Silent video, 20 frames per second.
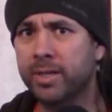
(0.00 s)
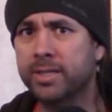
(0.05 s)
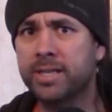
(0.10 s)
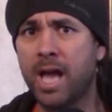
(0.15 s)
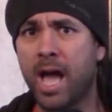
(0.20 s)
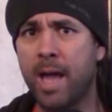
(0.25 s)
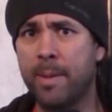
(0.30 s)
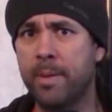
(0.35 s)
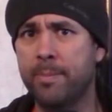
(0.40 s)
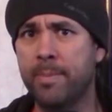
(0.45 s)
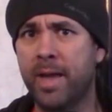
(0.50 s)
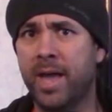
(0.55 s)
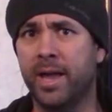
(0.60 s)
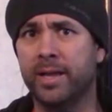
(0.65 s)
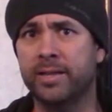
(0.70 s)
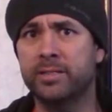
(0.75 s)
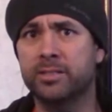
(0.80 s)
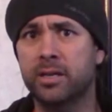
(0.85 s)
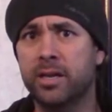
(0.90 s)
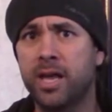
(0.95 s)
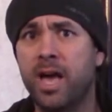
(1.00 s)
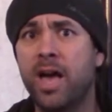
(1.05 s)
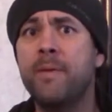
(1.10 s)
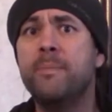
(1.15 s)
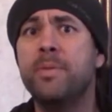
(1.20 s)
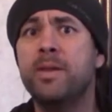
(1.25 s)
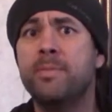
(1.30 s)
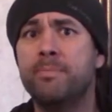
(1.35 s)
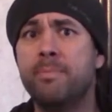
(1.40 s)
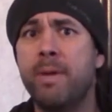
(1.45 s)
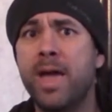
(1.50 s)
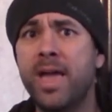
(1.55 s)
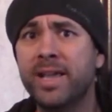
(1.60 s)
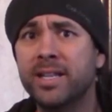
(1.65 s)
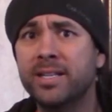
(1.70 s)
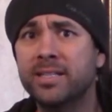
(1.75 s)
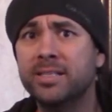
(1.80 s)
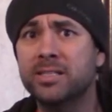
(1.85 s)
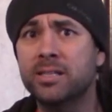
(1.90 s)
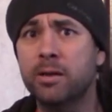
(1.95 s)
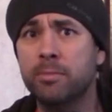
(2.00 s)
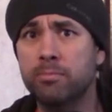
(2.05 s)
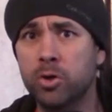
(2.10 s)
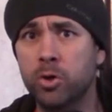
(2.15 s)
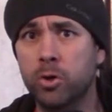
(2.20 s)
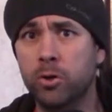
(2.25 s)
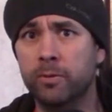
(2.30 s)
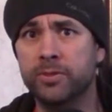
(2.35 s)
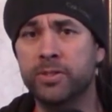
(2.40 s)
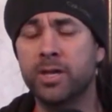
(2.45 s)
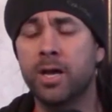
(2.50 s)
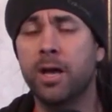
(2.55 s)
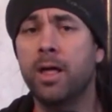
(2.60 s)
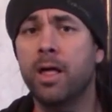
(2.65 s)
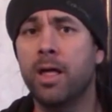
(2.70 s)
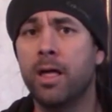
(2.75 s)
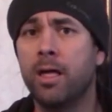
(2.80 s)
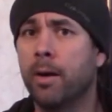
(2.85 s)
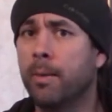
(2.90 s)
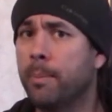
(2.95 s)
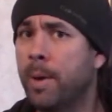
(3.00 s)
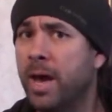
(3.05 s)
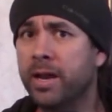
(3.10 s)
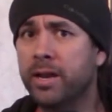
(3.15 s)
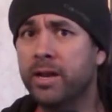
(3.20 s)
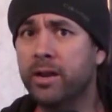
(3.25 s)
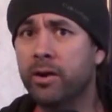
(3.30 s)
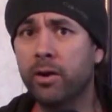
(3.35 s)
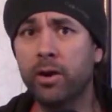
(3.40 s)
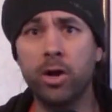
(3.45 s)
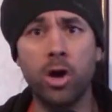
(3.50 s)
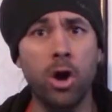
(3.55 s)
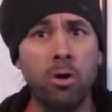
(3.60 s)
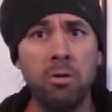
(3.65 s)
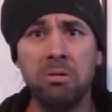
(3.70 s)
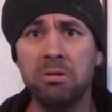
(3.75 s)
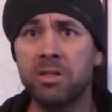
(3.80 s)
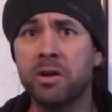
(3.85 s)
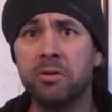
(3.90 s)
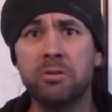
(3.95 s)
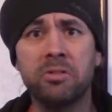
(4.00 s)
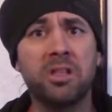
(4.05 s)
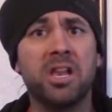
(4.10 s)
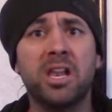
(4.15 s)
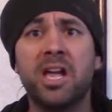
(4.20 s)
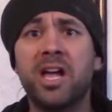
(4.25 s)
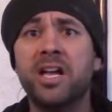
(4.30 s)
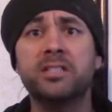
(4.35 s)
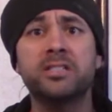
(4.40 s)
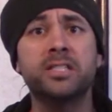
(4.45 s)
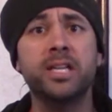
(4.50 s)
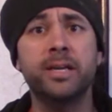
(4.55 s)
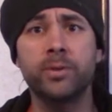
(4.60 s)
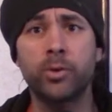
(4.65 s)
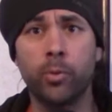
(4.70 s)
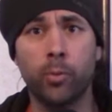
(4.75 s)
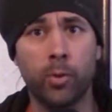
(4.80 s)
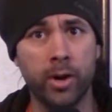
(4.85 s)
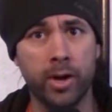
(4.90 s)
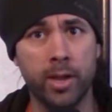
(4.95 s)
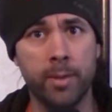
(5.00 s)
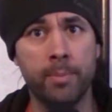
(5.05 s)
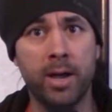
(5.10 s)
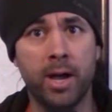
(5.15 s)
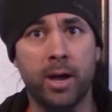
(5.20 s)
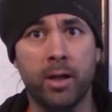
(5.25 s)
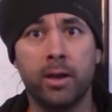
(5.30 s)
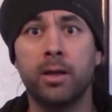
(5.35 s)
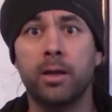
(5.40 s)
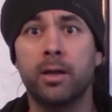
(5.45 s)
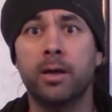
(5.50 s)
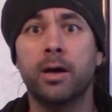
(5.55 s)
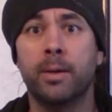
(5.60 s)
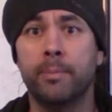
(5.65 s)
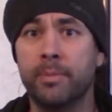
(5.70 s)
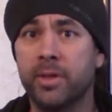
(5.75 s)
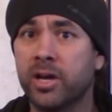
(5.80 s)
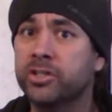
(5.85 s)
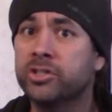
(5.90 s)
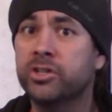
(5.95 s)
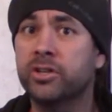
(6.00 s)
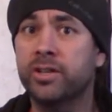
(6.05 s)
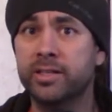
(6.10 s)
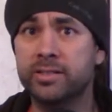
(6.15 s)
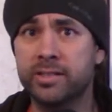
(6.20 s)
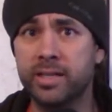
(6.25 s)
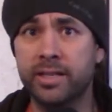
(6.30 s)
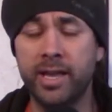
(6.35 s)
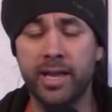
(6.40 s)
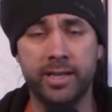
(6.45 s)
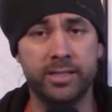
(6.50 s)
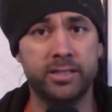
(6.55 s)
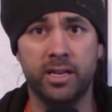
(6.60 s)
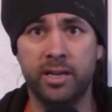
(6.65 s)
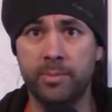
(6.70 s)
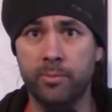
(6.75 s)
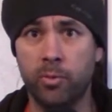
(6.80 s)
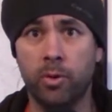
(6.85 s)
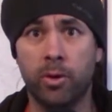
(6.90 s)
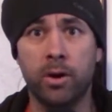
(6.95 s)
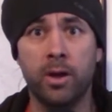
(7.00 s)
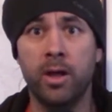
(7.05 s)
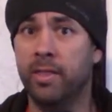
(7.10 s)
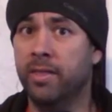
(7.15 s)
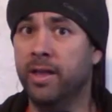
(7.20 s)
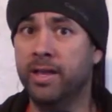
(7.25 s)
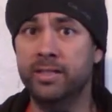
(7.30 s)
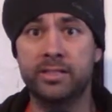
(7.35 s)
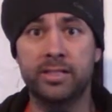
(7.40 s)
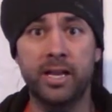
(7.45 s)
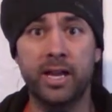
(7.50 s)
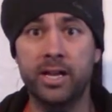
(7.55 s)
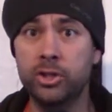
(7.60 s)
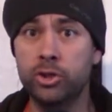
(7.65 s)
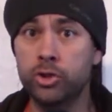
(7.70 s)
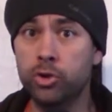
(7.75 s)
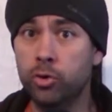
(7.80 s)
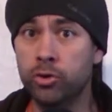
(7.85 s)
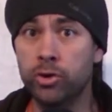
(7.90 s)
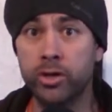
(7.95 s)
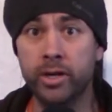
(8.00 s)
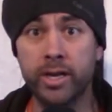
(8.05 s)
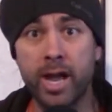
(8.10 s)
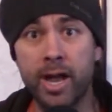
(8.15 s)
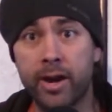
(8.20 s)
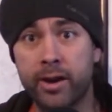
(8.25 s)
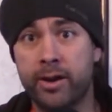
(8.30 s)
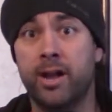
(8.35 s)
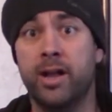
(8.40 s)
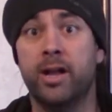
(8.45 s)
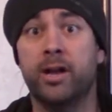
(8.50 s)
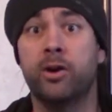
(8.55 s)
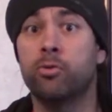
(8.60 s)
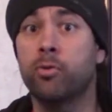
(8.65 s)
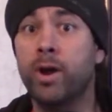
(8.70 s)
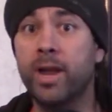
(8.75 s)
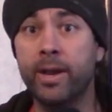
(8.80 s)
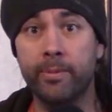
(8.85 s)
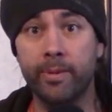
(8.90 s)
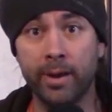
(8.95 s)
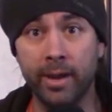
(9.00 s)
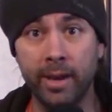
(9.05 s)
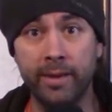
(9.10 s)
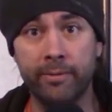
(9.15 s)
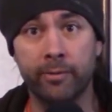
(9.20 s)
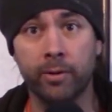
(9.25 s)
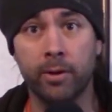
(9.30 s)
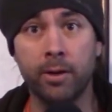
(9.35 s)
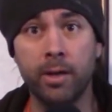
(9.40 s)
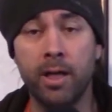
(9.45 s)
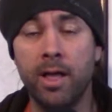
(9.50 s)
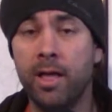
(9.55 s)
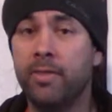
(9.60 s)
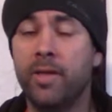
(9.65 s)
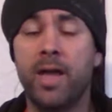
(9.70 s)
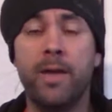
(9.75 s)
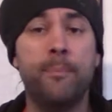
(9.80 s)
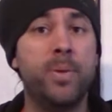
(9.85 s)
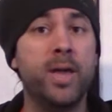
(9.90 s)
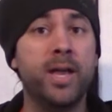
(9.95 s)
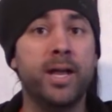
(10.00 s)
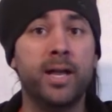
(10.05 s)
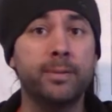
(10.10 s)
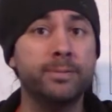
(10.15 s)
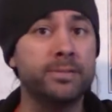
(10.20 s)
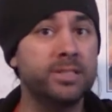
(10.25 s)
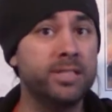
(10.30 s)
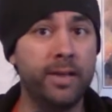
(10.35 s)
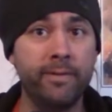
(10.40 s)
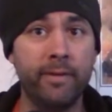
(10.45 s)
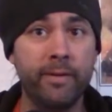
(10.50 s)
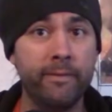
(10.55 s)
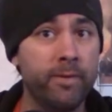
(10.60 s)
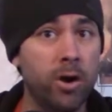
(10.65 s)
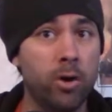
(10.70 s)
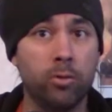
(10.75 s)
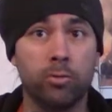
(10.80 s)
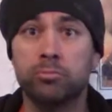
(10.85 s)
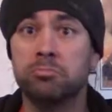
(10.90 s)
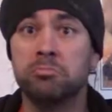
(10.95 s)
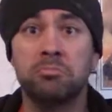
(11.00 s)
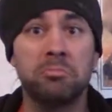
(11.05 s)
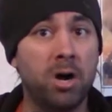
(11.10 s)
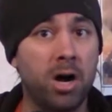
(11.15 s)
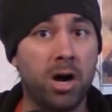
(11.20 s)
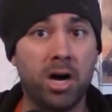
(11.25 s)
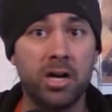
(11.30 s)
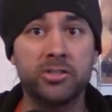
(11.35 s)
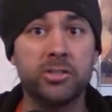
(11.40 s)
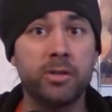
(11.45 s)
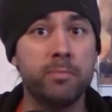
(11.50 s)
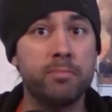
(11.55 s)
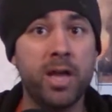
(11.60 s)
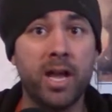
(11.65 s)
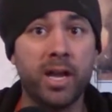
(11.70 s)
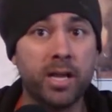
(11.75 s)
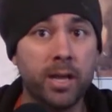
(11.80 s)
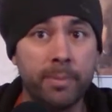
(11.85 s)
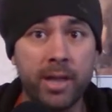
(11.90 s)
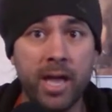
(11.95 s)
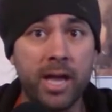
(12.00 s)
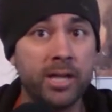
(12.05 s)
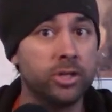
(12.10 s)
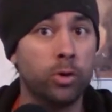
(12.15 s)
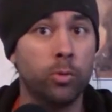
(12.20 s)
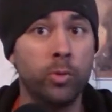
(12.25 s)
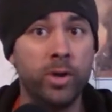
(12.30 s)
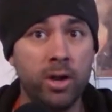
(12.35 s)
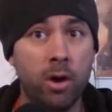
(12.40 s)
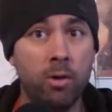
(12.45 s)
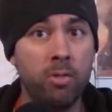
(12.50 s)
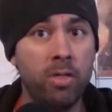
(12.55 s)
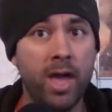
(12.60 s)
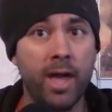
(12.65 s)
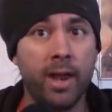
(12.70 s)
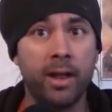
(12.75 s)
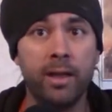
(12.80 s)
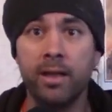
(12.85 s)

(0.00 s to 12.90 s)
Diamondbacks have been making some moves. About a year ago, they were the last team to worry about. I'm not sure that's the case anymore. They signed Junior Guerra, a great reliever. They pick up Stephen Vogt, awesome backup catcher. We know that.